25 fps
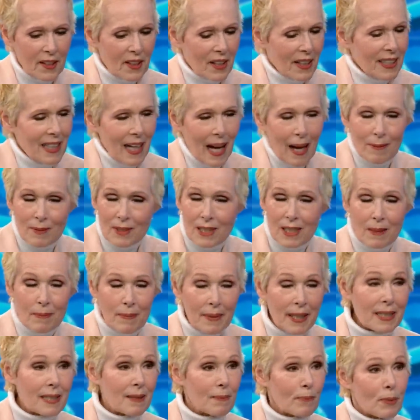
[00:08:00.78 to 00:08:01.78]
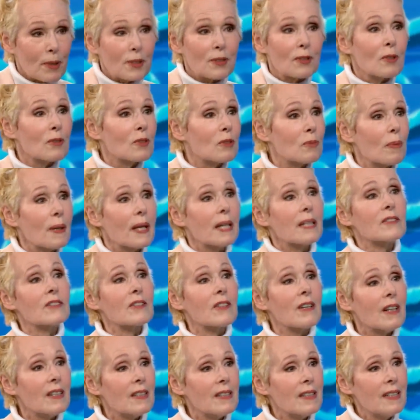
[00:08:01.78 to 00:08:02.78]
I thought, yeah, I'm going to make him put
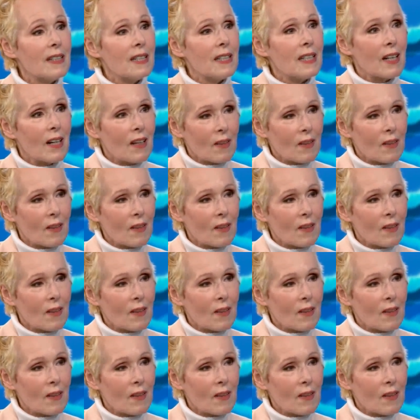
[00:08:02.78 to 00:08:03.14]
pants on.